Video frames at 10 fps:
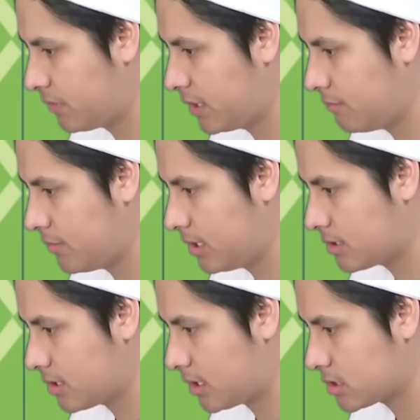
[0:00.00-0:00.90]
give me
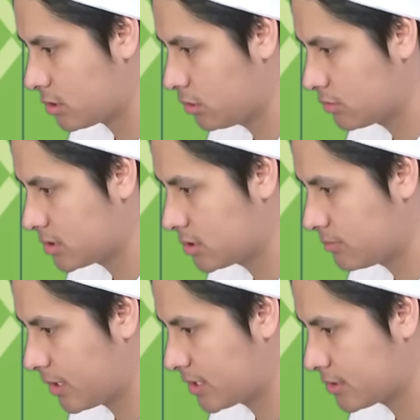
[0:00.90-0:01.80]
dots close
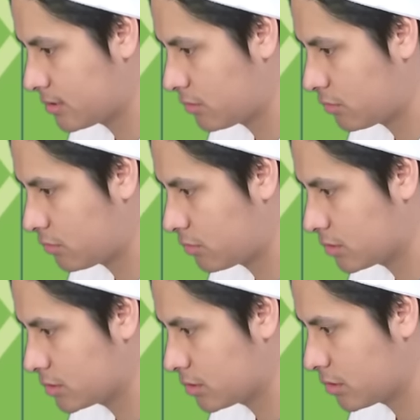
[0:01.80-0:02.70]
to my
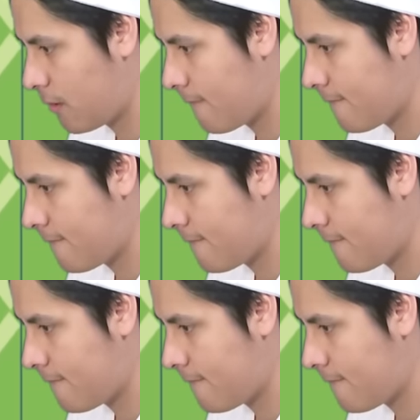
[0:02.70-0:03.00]
cursor.